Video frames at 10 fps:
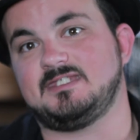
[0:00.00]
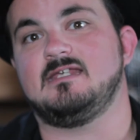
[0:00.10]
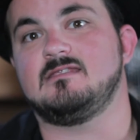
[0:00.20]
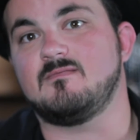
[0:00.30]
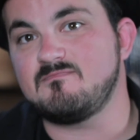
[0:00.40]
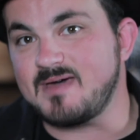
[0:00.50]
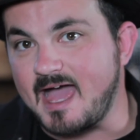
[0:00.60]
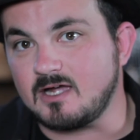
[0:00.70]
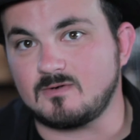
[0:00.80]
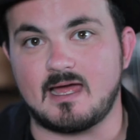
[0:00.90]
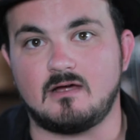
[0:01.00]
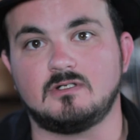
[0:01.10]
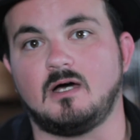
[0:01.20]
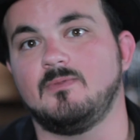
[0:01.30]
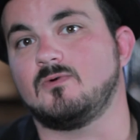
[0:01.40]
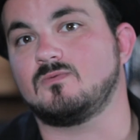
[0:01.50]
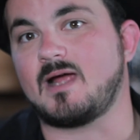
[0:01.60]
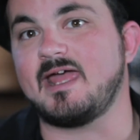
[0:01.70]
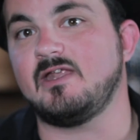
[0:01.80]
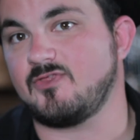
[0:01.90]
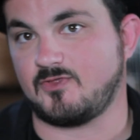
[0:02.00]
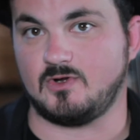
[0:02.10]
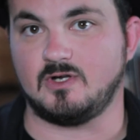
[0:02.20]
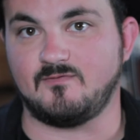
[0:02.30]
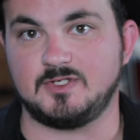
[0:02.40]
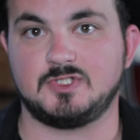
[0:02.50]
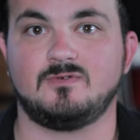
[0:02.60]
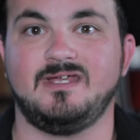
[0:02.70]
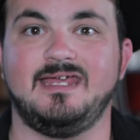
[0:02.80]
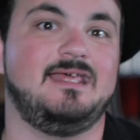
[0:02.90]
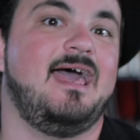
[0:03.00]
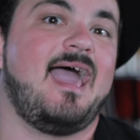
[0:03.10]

in the background on the right third of the screen,